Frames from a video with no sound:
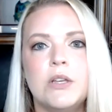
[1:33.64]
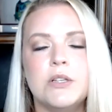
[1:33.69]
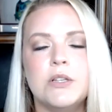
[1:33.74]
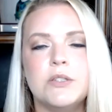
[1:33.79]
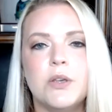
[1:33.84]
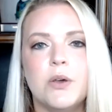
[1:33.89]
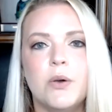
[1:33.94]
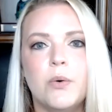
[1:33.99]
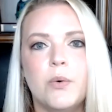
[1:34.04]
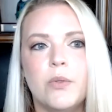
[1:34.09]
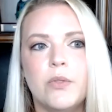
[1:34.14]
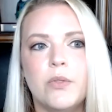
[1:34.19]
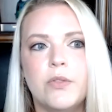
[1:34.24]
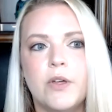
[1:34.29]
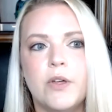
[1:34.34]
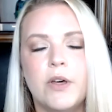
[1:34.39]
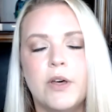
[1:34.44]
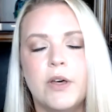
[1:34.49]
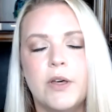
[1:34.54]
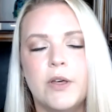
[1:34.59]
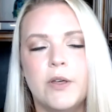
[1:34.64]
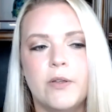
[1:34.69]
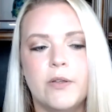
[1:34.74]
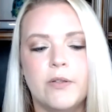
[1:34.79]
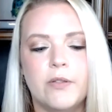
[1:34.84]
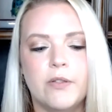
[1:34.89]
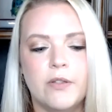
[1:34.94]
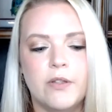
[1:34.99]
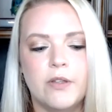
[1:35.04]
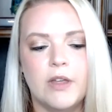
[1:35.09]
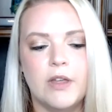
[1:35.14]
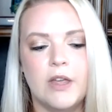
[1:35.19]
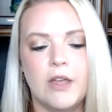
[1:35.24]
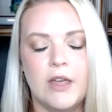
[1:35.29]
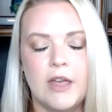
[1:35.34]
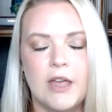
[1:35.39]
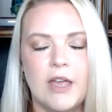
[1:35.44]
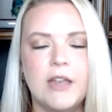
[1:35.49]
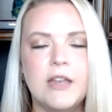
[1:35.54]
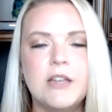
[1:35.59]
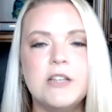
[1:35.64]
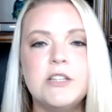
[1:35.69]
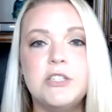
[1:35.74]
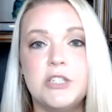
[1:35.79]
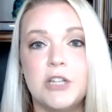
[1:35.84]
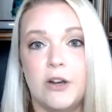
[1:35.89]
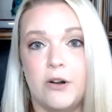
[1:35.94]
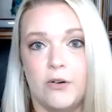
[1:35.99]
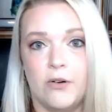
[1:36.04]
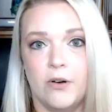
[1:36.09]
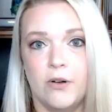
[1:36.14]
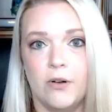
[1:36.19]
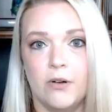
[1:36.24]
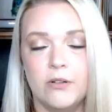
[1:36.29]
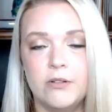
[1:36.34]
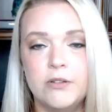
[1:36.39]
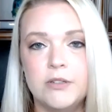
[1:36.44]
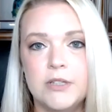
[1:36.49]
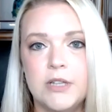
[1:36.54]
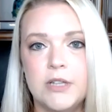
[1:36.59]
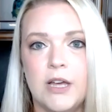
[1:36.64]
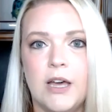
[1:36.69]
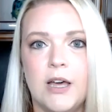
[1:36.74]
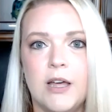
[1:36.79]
So in general,